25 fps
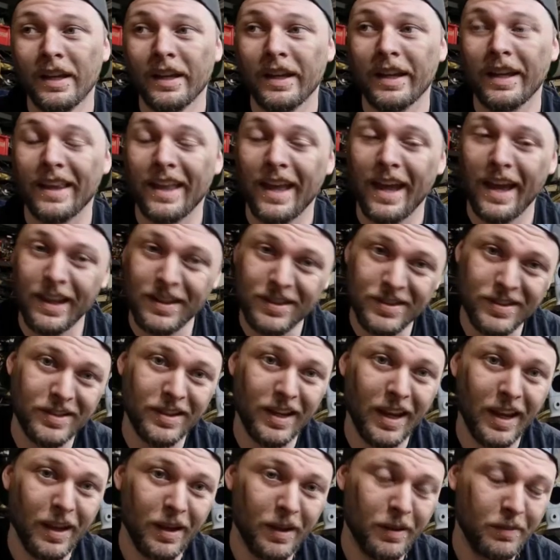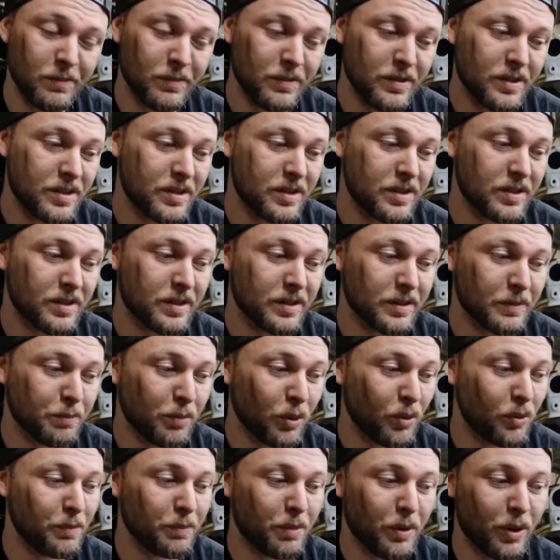get the head skimmed,
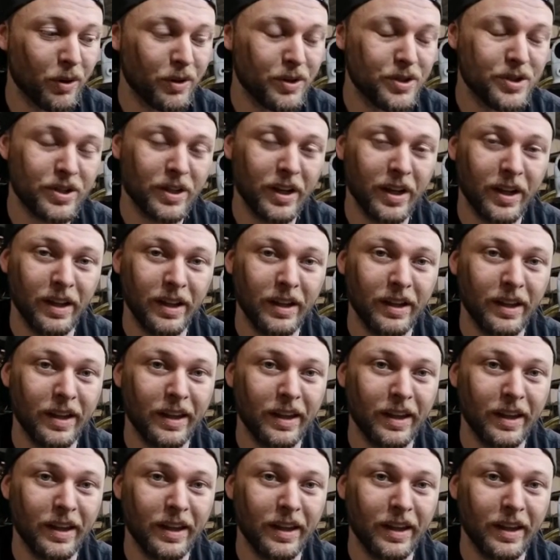port and polishing,